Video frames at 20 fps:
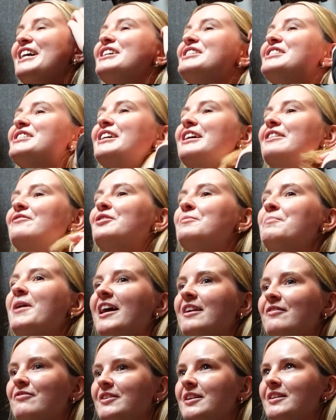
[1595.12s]
To give the
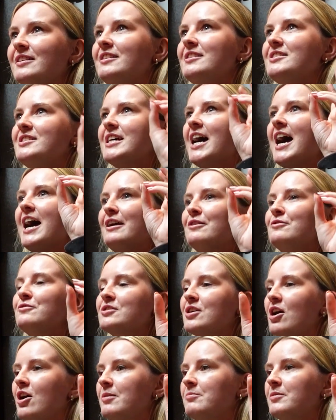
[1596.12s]
benefit of the doubt,
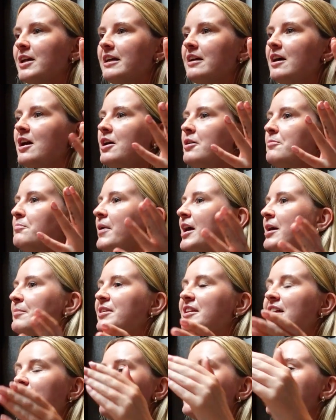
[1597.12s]
I'm like, maybe
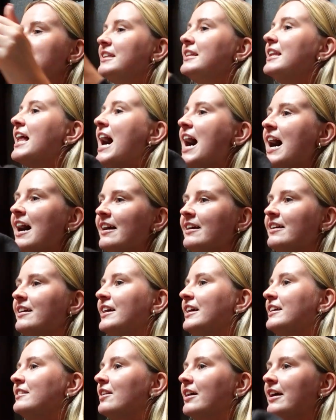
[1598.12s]
there was a lag
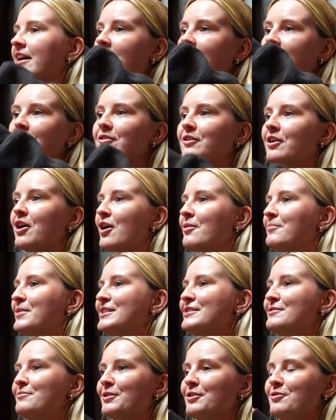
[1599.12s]
in like how the
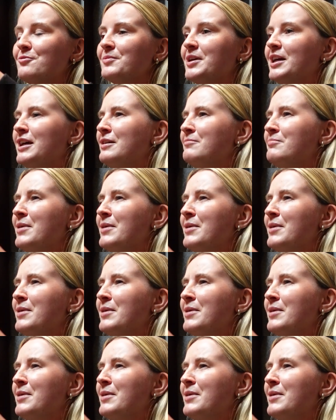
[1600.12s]
comments were coming in.